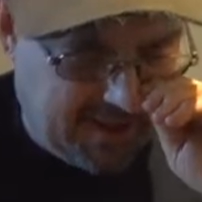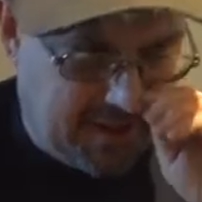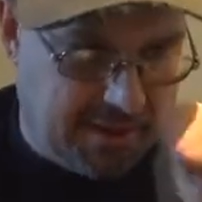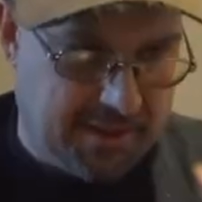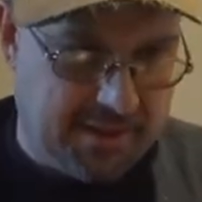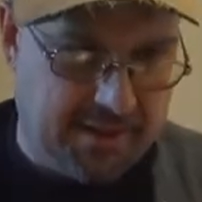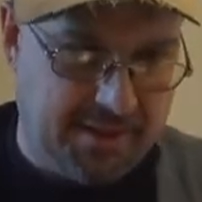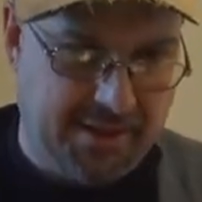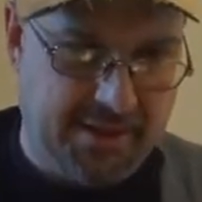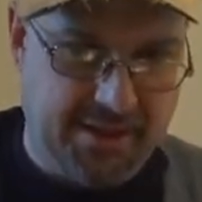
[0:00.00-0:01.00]

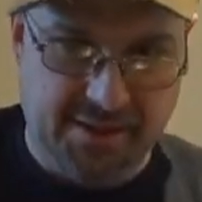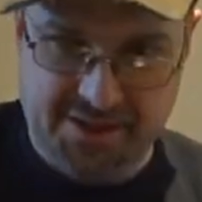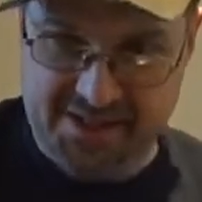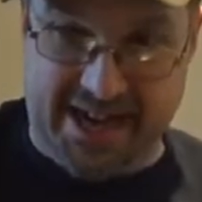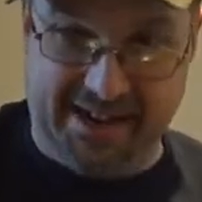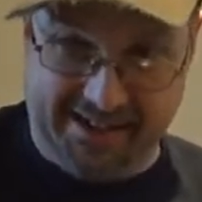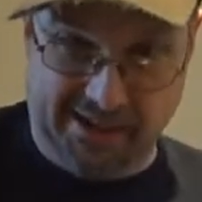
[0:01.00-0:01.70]
in a static